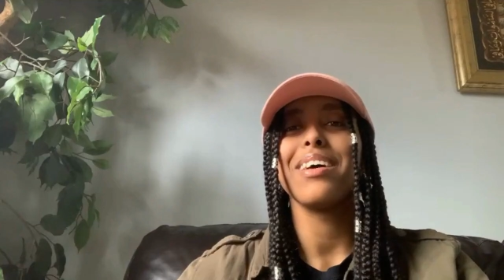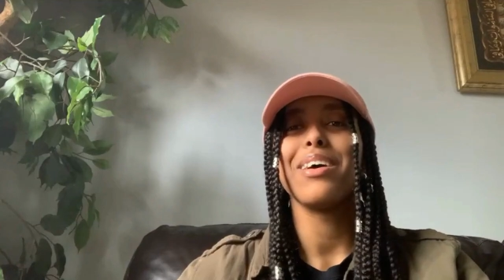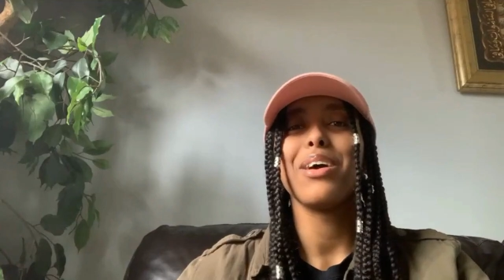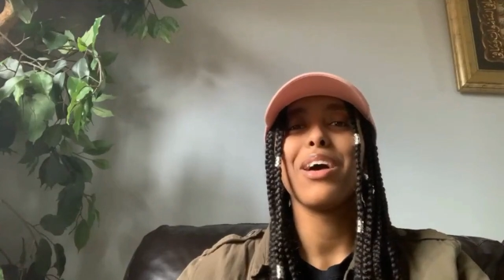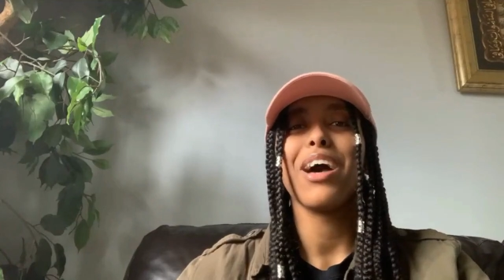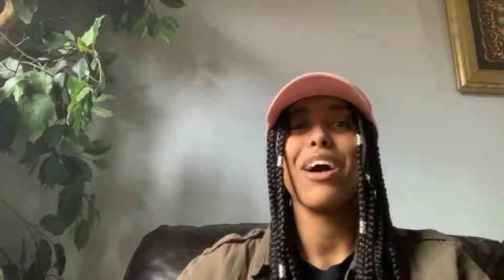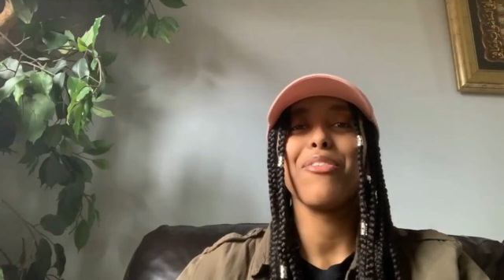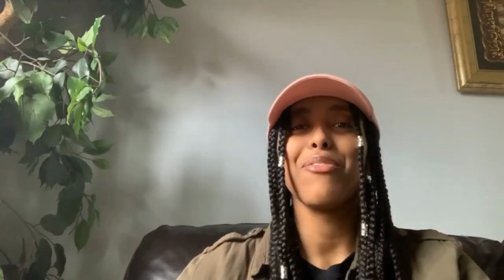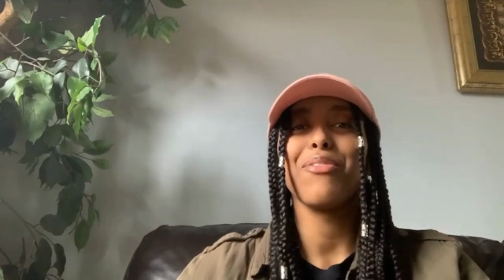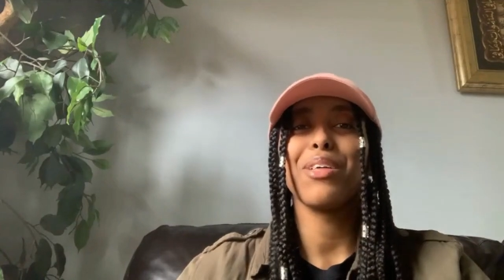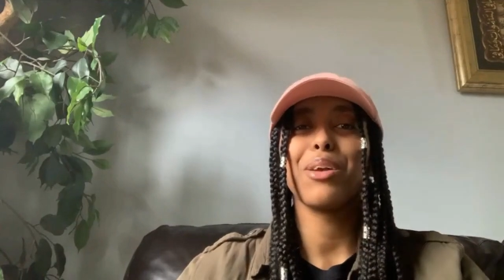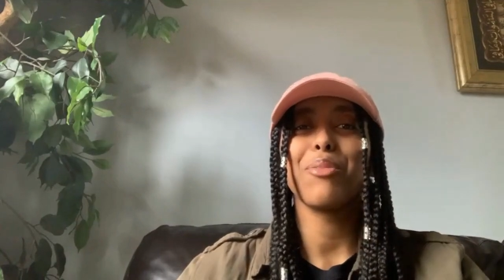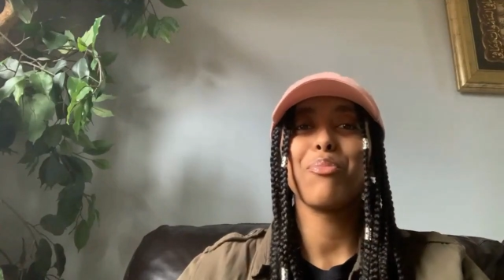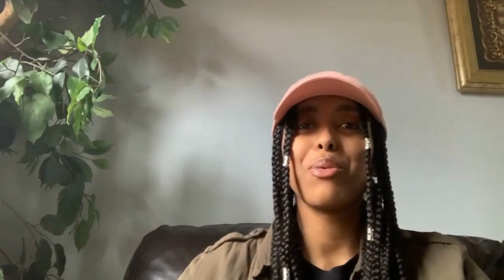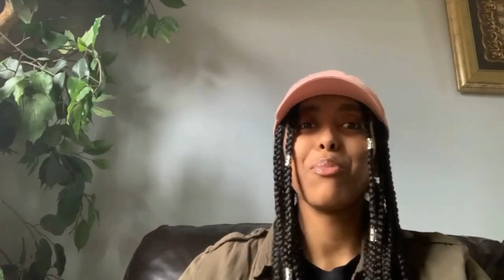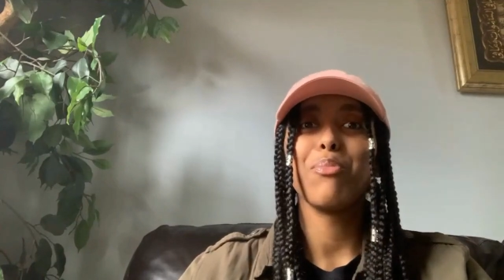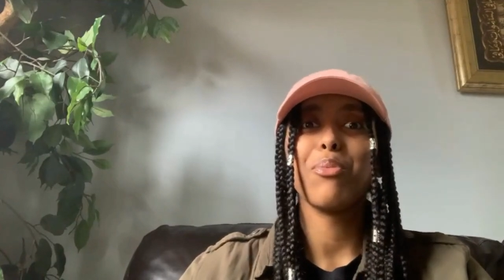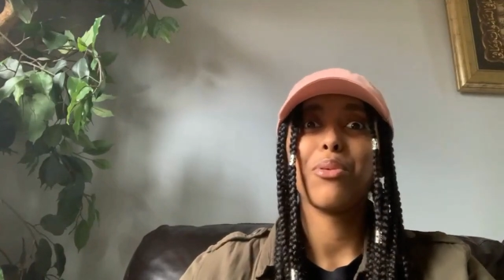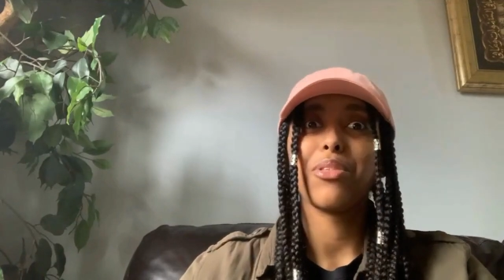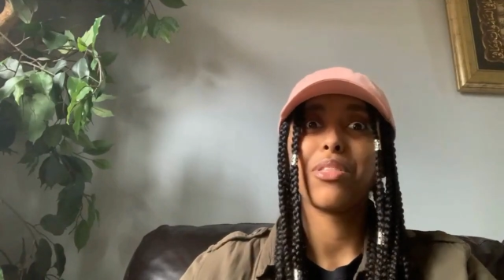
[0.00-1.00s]
I feel like
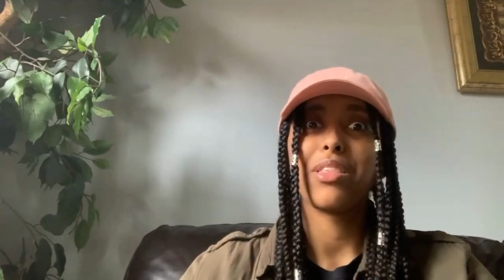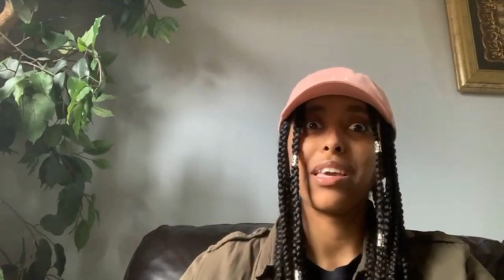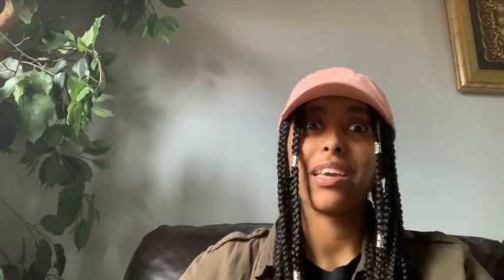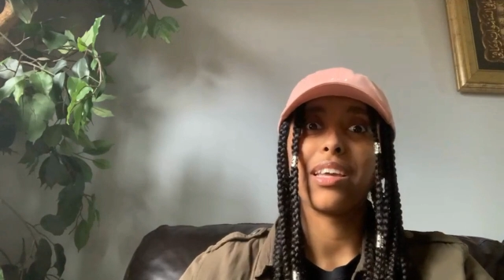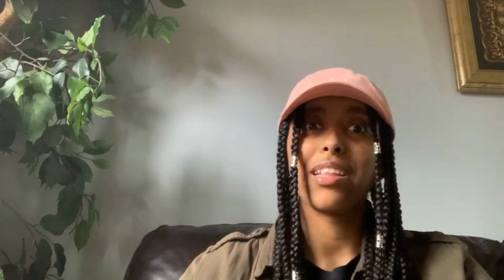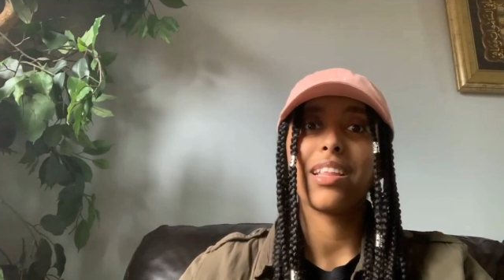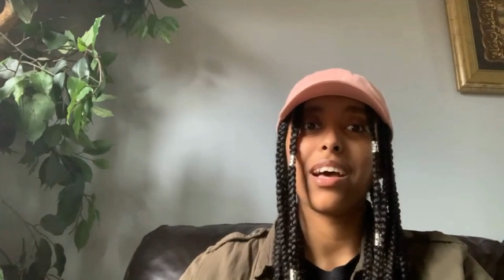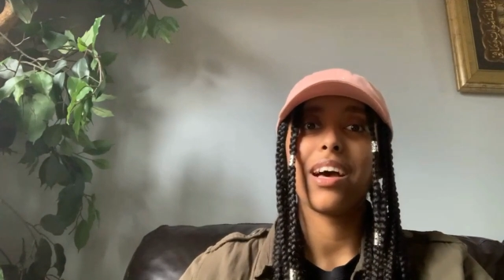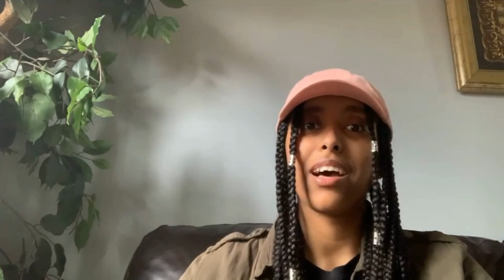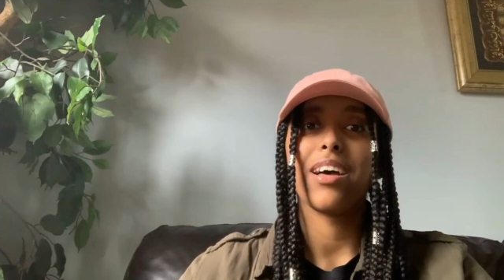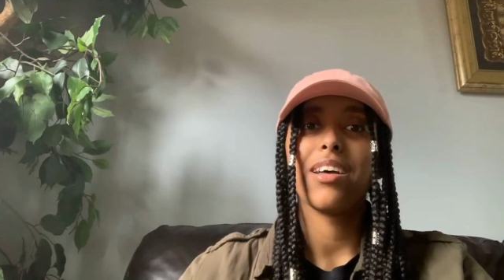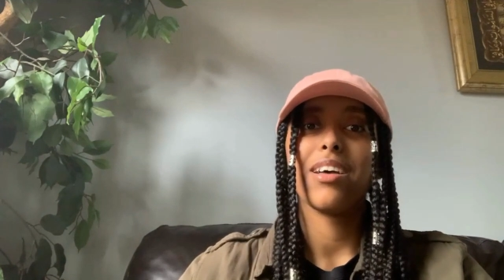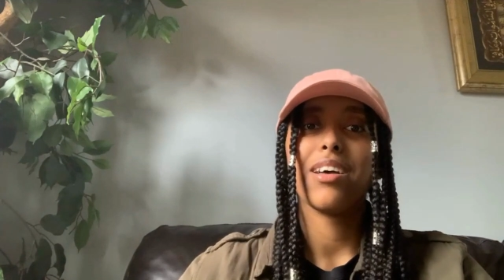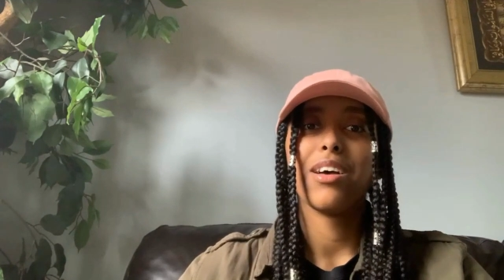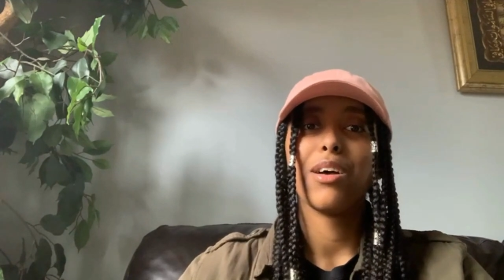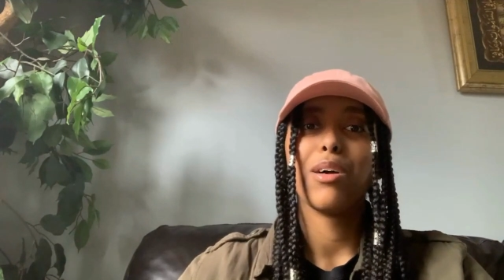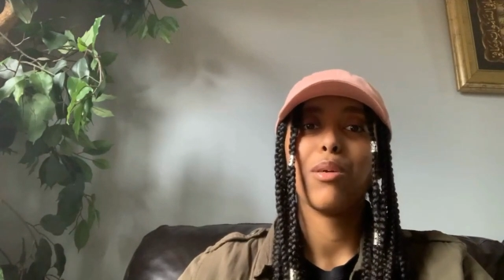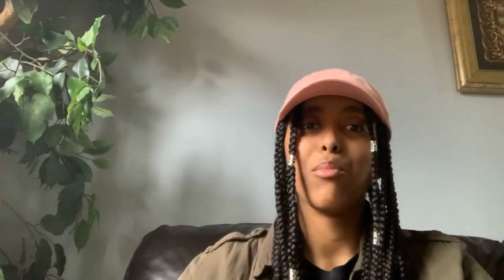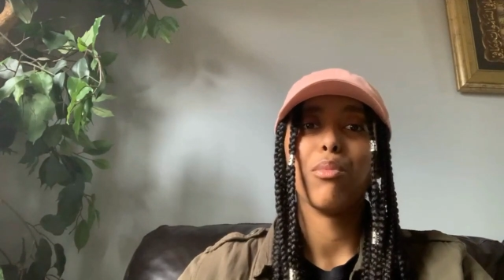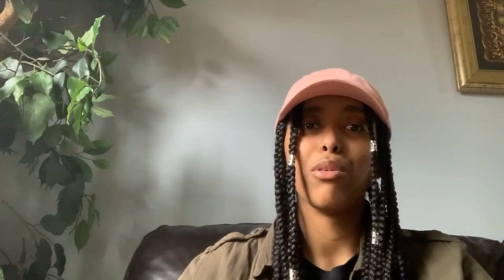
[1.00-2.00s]
people think that
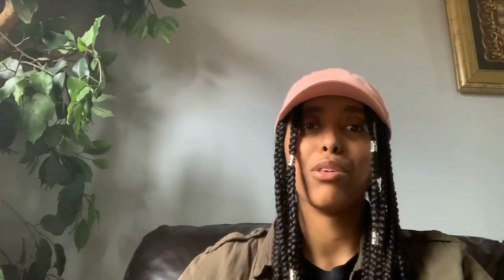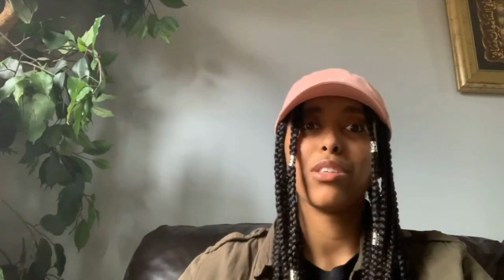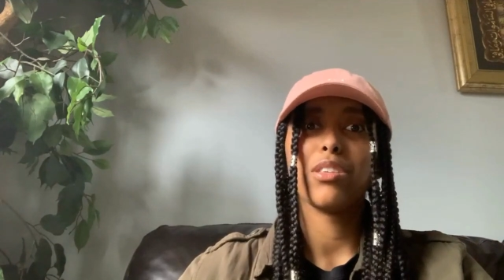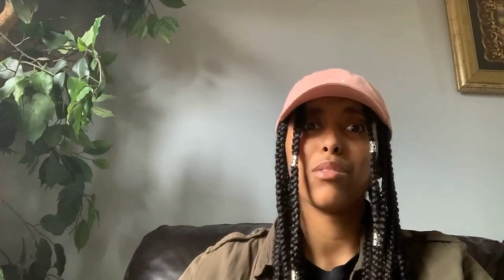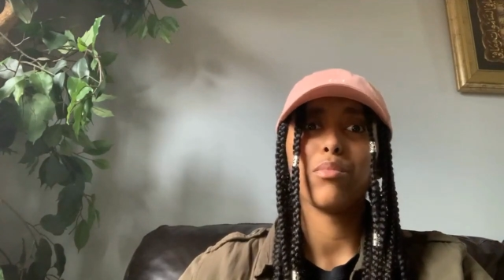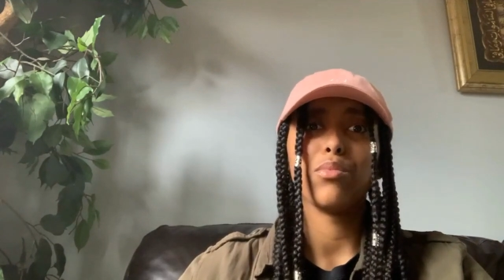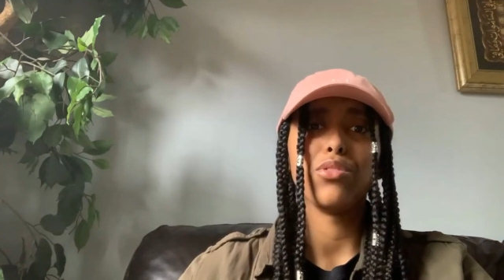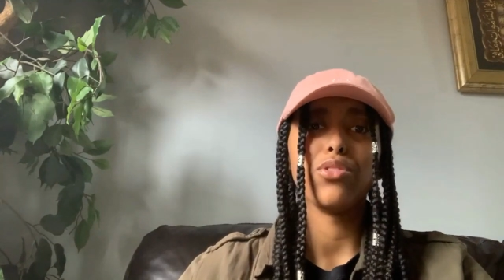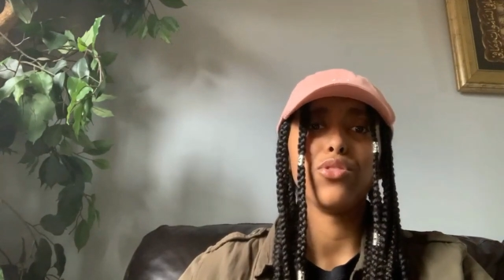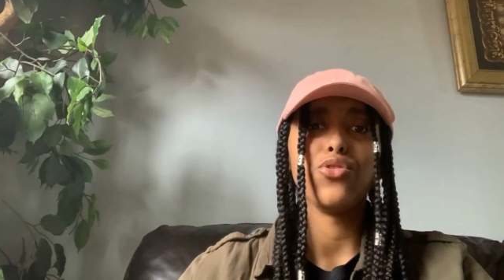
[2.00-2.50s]
Muslims